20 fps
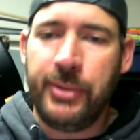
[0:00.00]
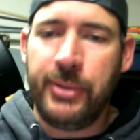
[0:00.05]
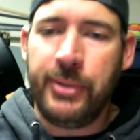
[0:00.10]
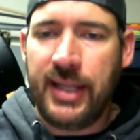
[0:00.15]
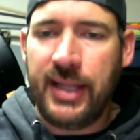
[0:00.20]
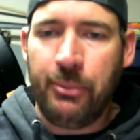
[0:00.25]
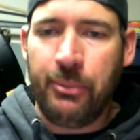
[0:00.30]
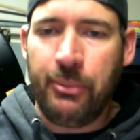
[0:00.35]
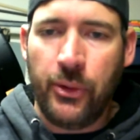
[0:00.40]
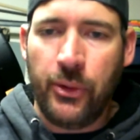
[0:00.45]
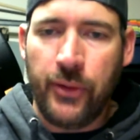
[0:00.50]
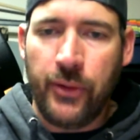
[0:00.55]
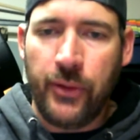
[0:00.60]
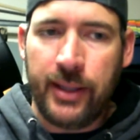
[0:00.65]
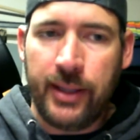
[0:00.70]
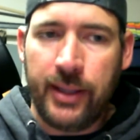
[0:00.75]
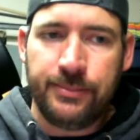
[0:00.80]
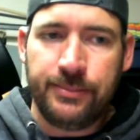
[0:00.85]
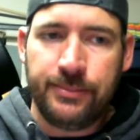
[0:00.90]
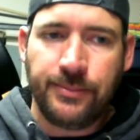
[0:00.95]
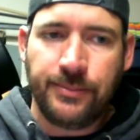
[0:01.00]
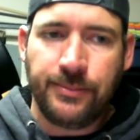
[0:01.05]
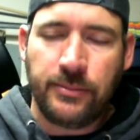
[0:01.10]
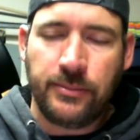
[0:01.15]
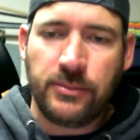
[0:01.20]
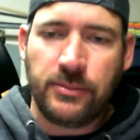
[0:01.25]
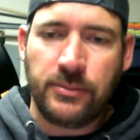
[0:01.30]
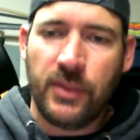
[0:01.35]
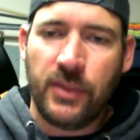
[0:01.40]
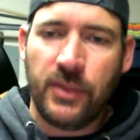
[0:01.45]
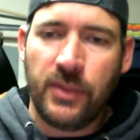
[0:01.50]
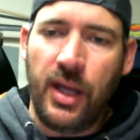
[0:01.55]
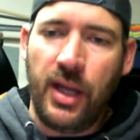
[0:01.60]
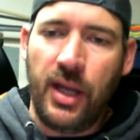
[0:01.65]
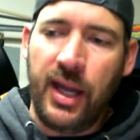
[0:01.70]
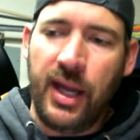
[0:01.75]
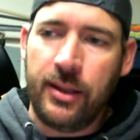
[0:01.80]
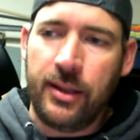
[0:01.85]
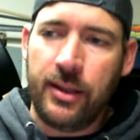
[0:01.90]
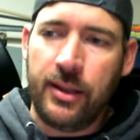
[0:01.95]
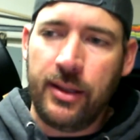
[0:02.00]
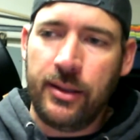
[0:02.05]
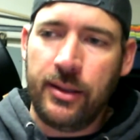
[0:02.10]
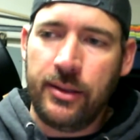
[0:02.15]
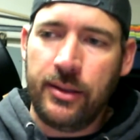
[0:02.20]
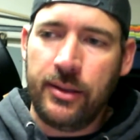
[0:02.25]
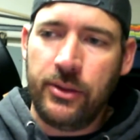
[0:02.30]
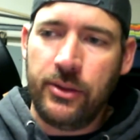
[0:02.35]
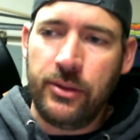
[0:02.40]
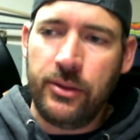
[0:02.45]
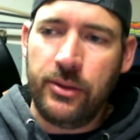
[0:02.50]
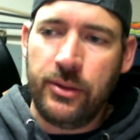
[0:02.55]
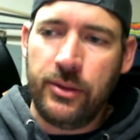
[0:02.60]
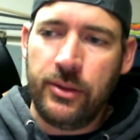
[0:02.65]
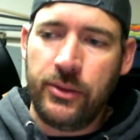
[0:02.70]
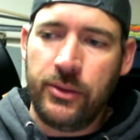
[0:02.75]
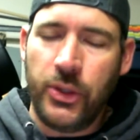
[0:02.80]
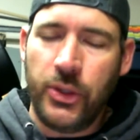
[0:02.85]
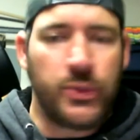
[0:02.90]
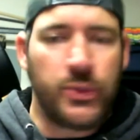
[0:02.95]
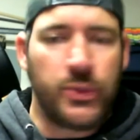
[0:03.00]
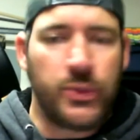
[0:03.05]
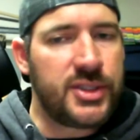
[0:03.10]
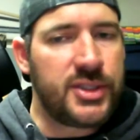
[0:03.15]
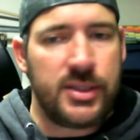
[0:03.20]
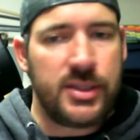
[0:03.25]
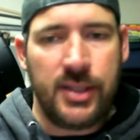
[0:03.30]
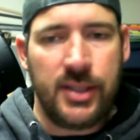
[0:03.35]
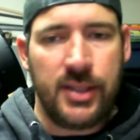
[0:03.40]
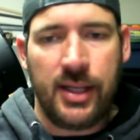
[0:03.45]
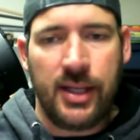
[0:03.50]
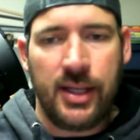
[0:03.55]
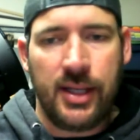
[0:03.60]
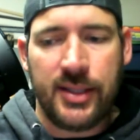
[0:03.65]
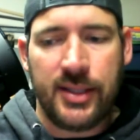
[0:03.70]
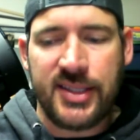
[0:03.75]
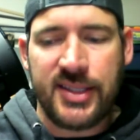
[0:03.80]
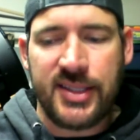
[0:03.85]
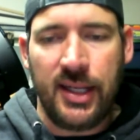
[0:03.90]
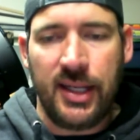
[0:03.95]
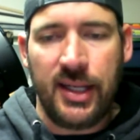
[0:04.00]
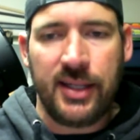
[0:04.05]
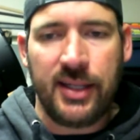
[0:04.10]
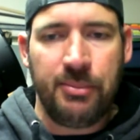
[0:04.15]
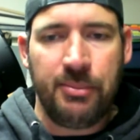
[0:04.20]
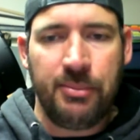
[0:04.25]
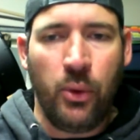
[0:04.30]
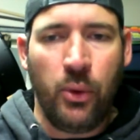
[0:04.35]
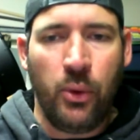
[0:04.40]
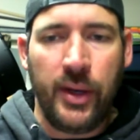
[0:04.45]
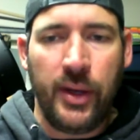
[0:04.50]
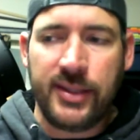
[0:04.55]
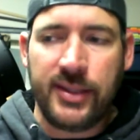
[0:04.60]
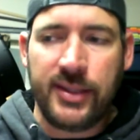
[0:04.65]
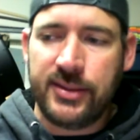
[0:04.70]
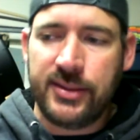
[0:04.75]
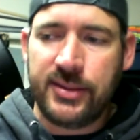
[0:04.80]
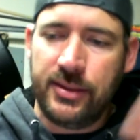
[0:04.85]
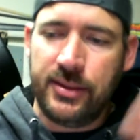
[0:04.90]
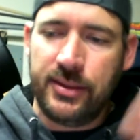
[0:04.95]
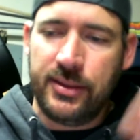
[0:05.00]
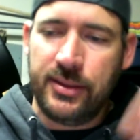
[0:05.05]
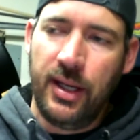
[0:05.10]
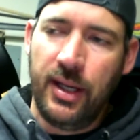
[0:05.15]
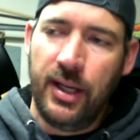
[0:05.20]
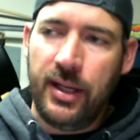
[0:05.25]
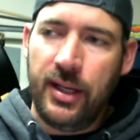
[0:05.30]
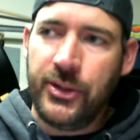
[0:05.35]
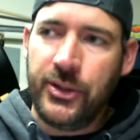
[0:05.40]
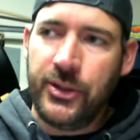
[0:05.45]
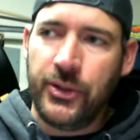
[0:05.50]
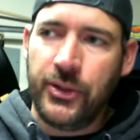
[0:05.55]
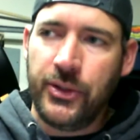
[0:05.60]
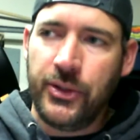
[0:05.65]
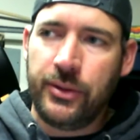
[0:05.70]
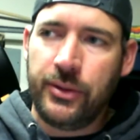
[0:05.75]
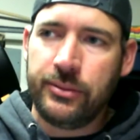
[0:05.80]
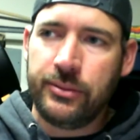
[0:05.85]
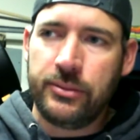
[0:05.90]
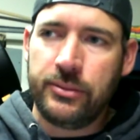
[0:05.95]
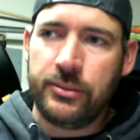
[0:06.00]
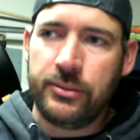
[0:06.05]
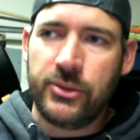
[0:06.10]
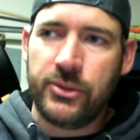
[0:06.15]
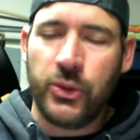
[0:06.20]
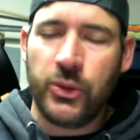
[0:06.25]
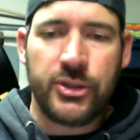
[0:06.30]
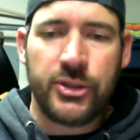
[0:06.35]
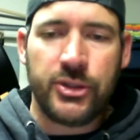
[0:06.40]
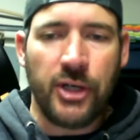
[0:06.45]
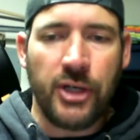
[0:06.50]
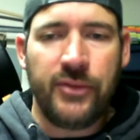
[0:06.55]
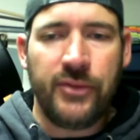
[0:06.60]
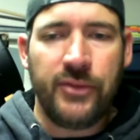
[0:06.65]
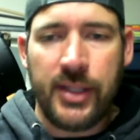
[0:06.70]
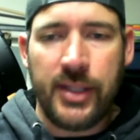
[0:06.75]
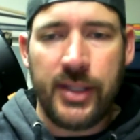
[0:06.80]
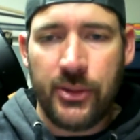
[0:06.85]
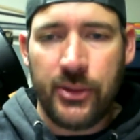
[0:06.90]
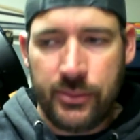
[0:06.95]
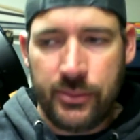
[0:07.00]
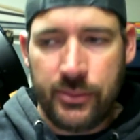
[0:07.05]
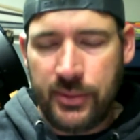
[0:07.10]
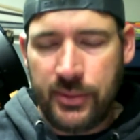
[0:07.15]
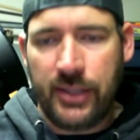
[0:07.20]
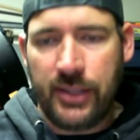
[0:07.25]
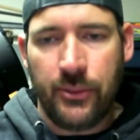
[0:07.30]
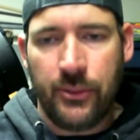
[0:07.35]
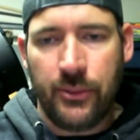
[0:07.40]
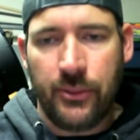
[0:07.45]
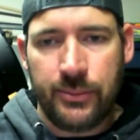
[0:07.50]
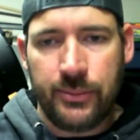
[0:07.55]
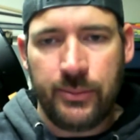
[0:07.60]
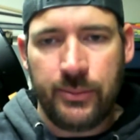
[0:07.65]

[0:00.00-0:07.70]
in that program, and you select points. You'll do a surface. It'll